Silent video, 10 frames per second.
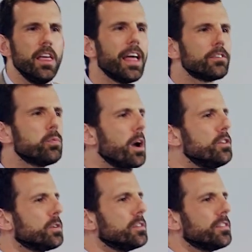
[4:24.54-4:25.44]
That's why
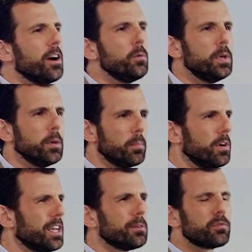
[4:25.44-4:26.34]
you can tell people,
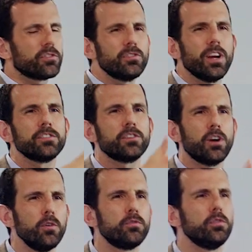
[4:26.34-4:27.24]
and I'm sure as a
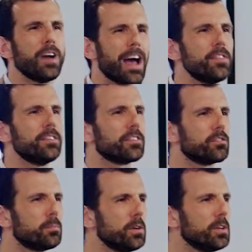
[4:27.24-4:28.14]
coach you've had this
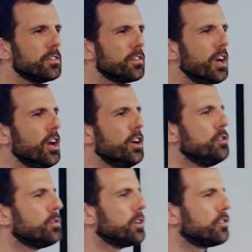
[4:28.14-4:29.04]
experience, you can